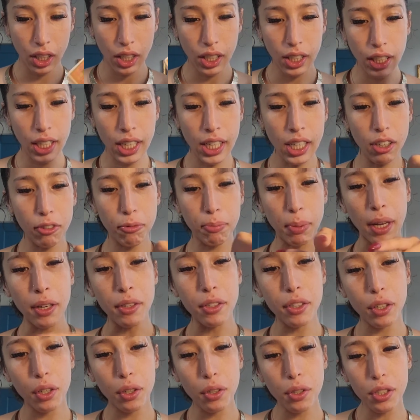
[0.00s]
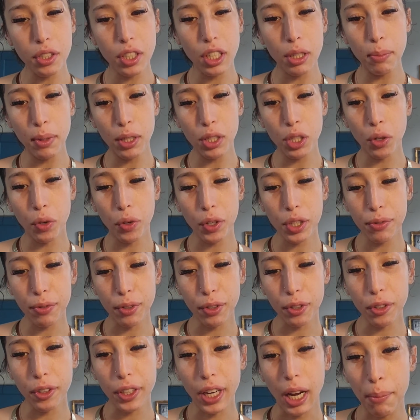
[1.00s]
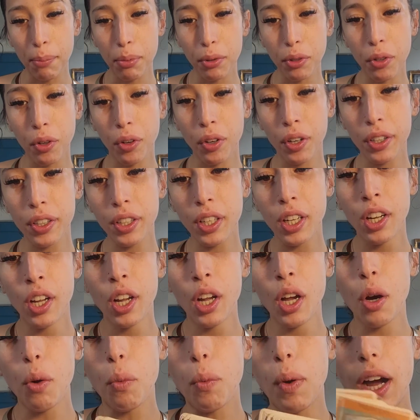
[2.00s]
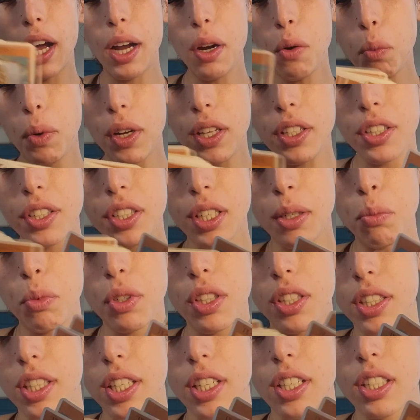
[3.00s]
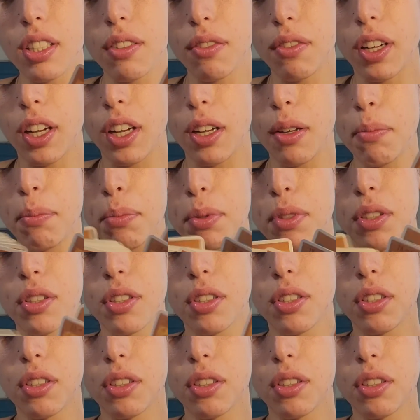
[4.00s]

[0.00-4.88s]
King of Pentacles could be Taurus, Virgo, Capricorn. Why wisdom with Six of Cups?